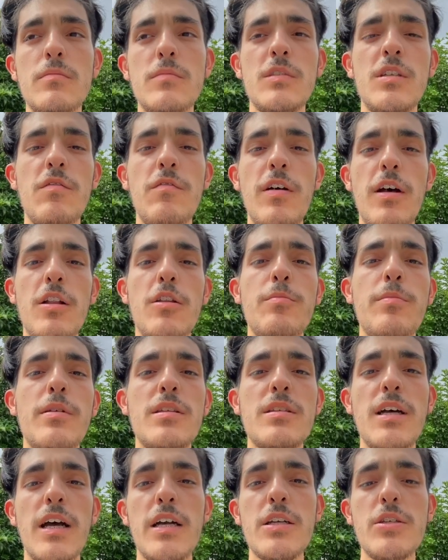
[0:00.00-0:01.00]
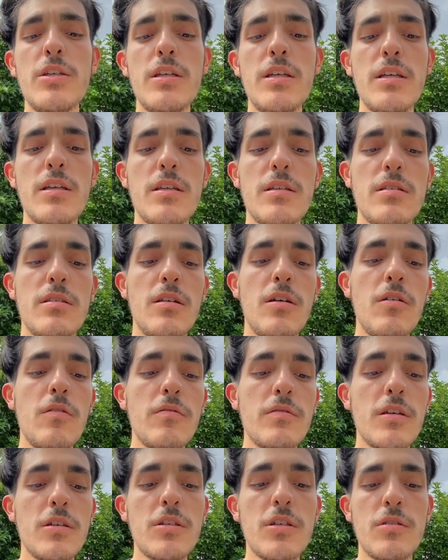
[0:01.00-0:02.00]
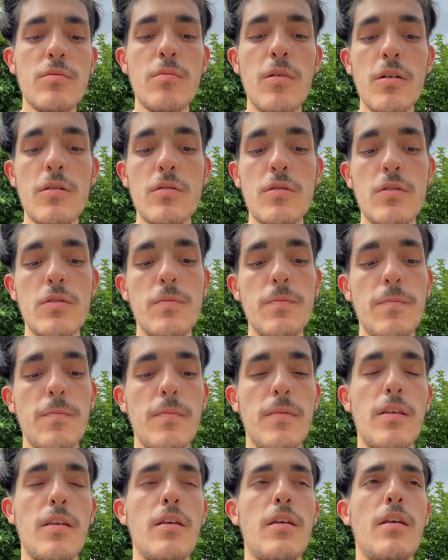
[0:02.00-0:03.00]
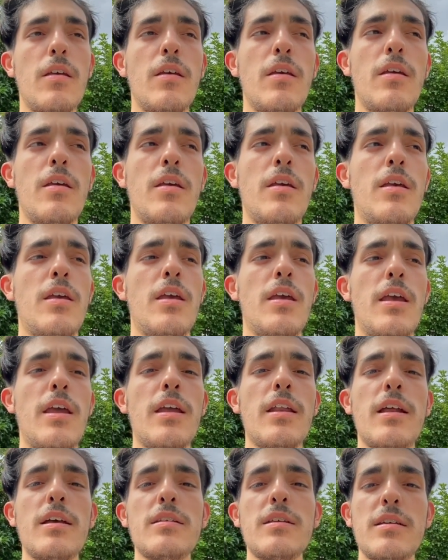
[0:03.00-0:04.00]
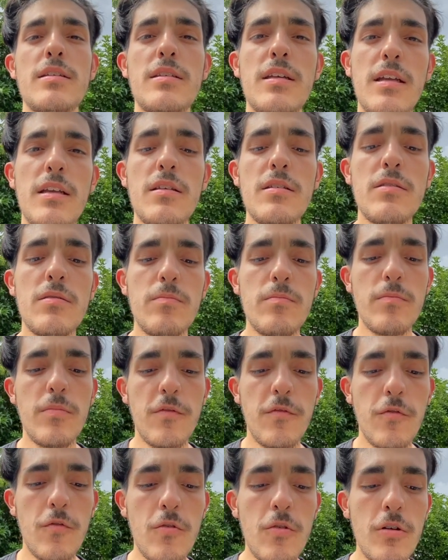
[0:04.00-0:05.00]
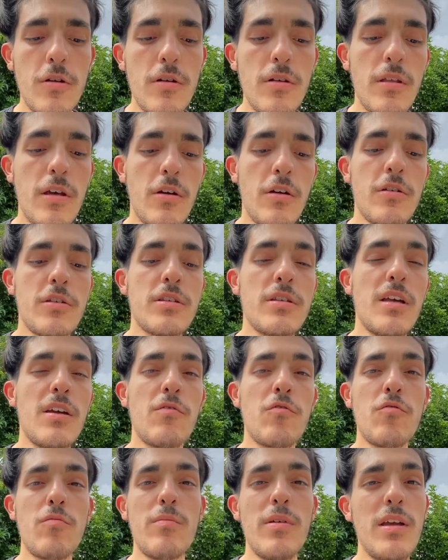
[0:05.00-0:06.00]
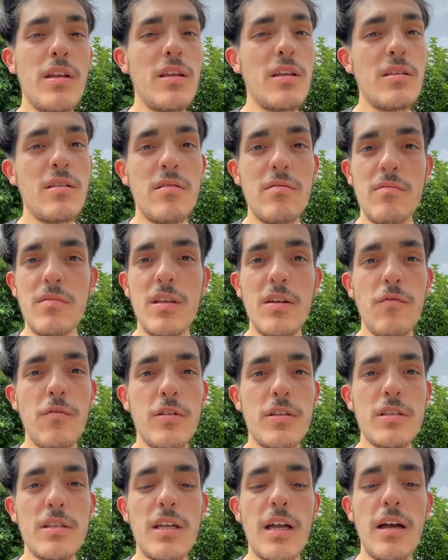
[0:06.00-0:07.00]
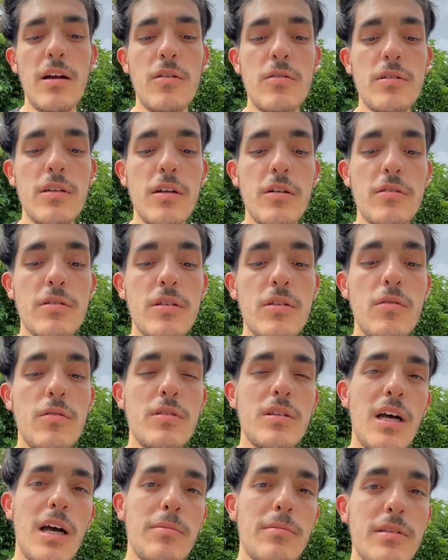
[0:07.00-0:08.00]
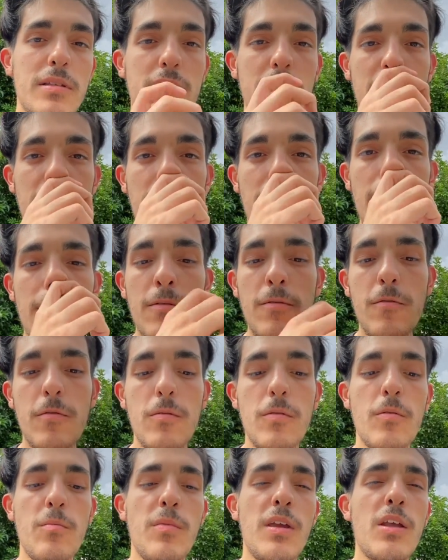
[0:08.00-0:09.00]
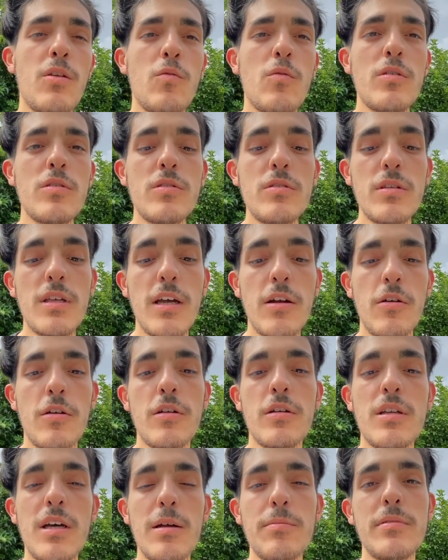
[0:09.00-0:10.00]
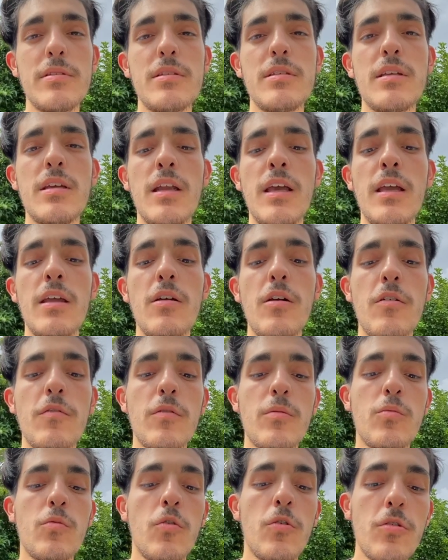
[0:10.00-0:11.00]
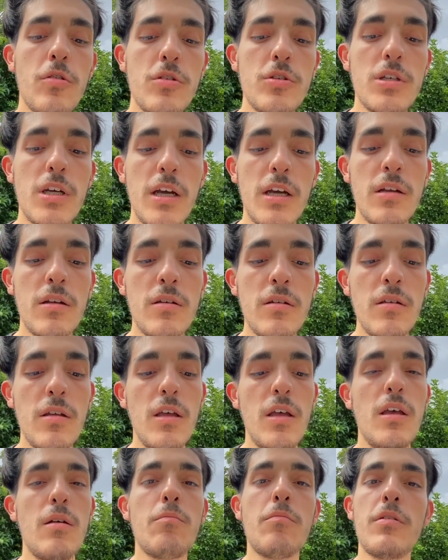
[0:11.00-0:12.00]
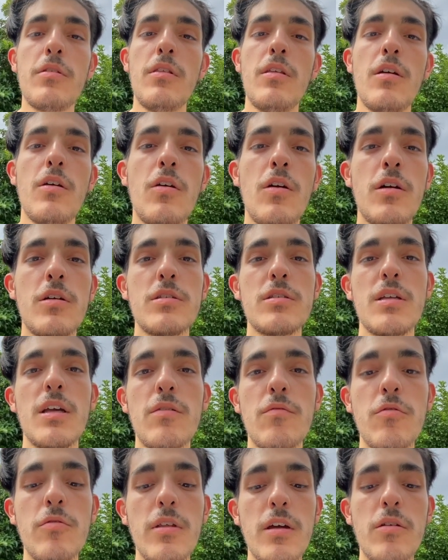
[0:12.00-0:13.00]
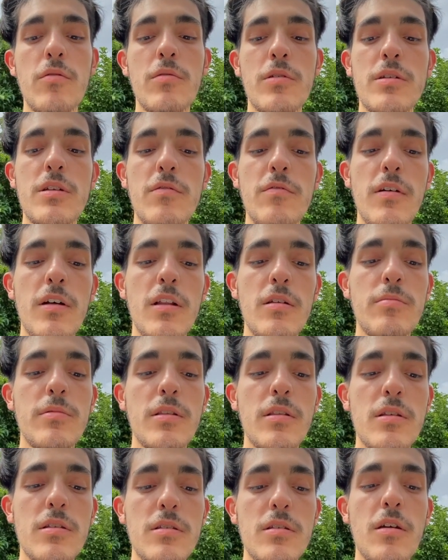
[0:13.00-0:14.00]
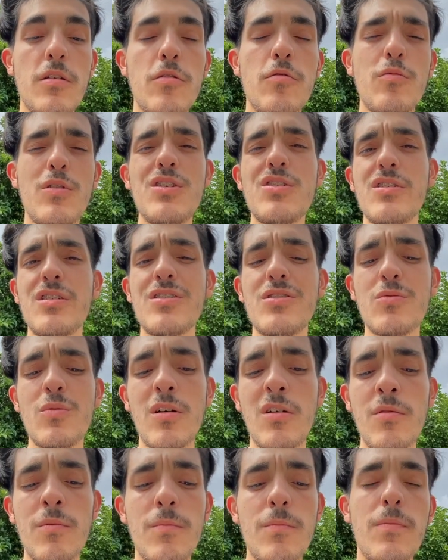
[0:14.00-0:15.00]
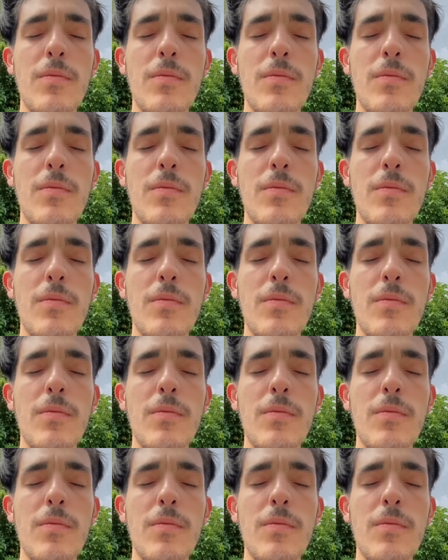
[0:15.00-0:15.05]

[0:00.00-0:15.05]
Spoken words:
developing Tai Chi in itself, such as monks. And as I stated before, there are many different styles that are still adopted today. The main ones that are adopted today are from northern China, but there are several that were developed in the southern region as well.